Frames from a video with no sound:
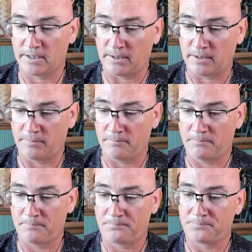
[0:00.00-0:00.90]
Um,
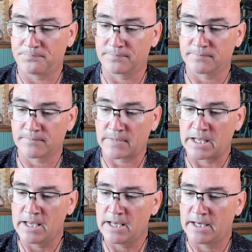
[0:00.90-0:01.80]

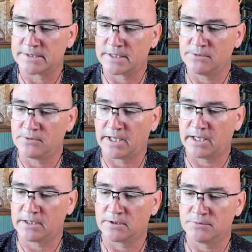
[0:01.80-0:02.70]
has anyone
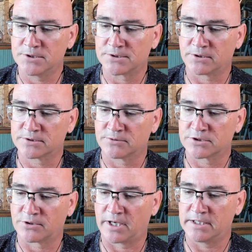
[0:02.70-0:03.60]
had good results with
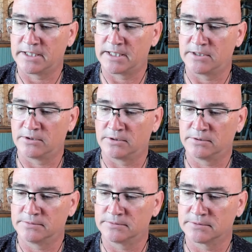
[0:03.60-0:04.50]
trying to heal?